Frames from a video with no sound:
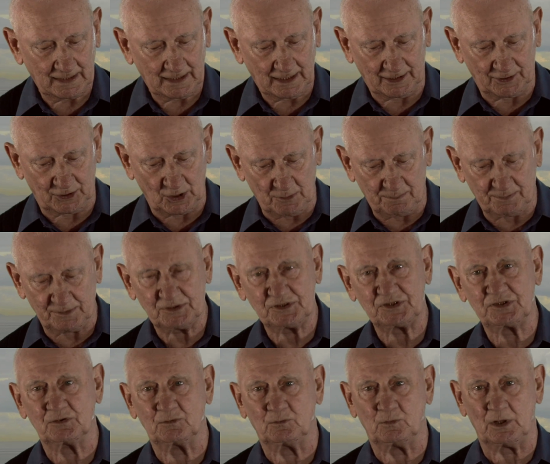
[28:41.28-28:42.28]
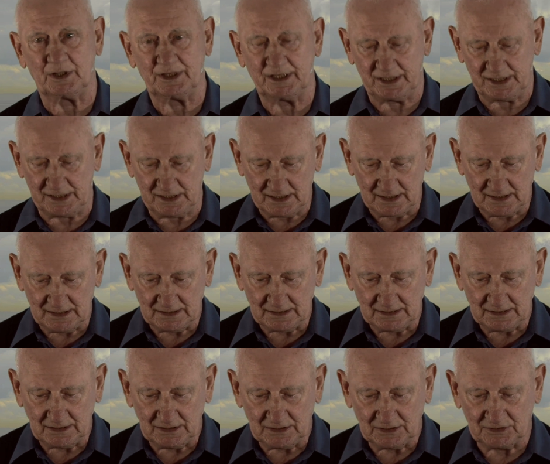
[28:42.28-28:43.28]
and opens the way
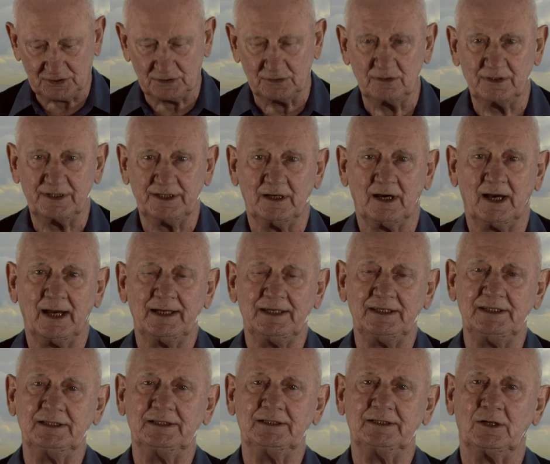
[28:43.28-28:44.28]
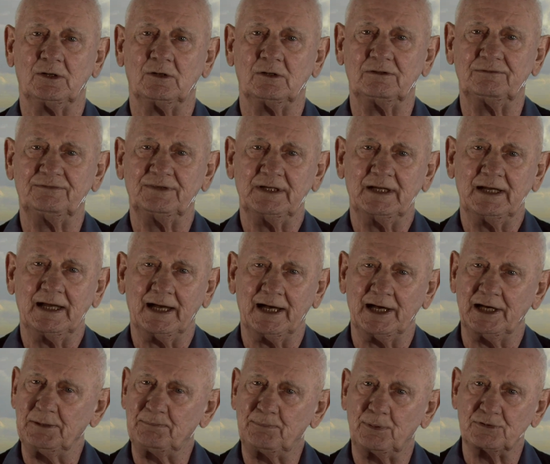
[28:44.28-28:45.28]
to the idea of
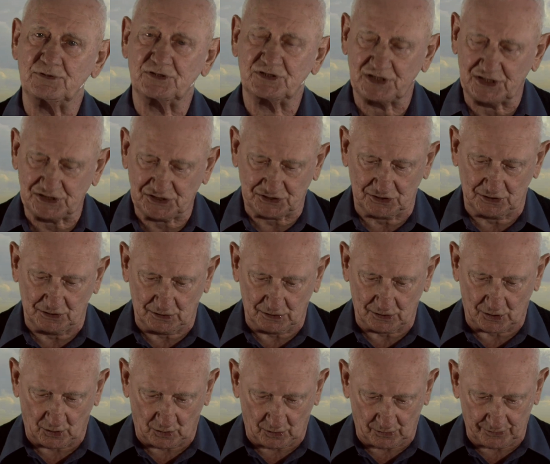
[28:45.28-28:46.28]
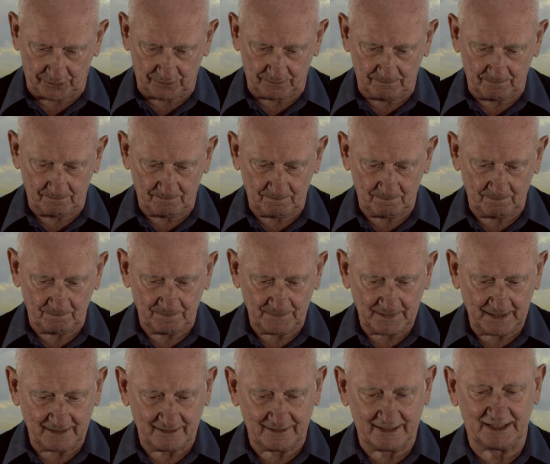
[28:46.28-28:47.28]
a processional God,
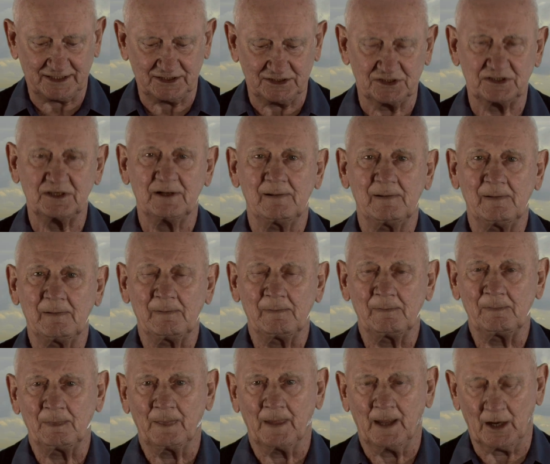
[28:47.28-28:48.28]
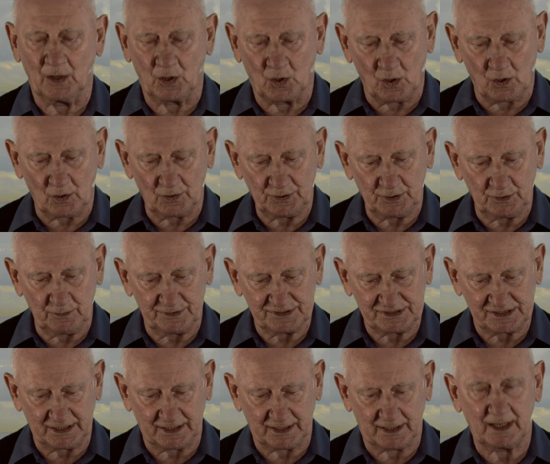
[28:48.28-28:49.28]
that is, a God who is
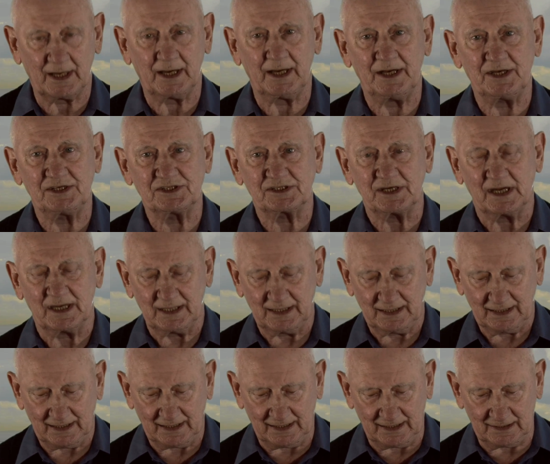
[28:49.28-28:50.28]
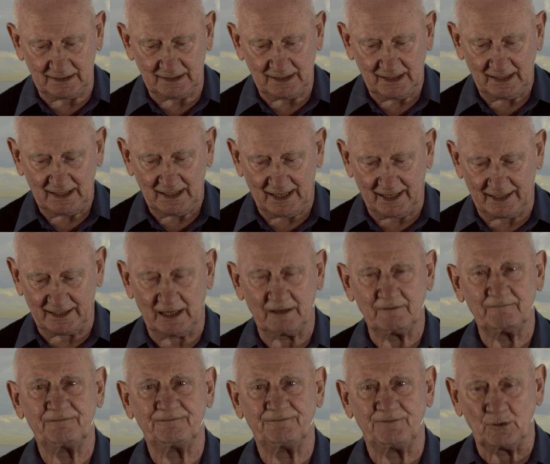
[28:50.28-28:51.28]
engaged in an
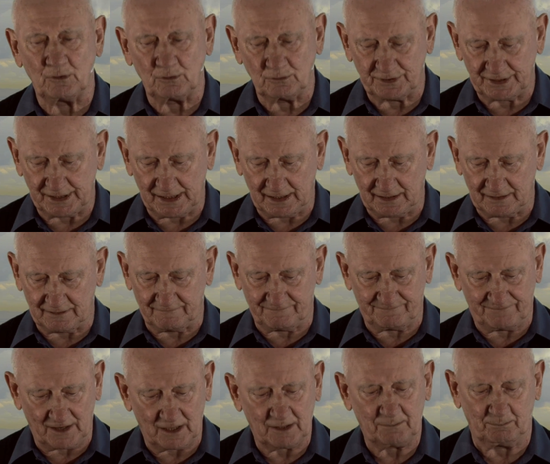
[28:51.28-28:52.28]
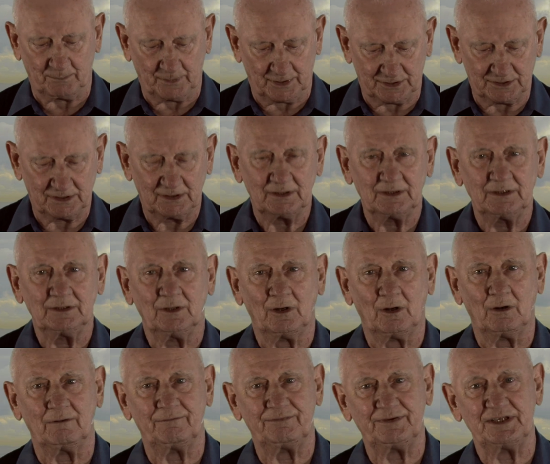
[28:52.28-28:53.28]
unfolding development
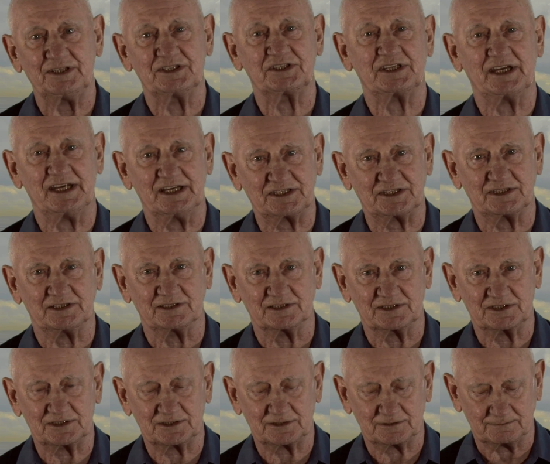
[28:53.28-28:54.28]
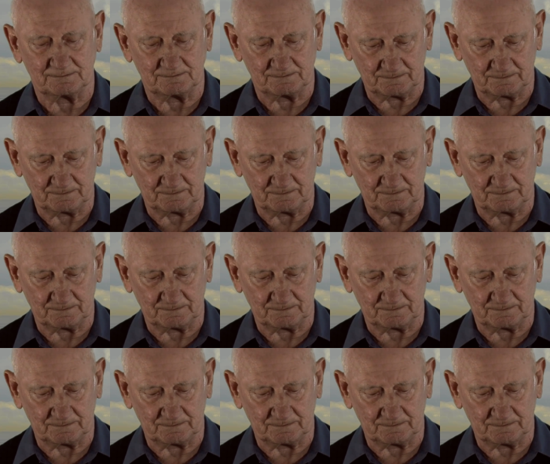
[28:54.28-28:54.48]
of his essence.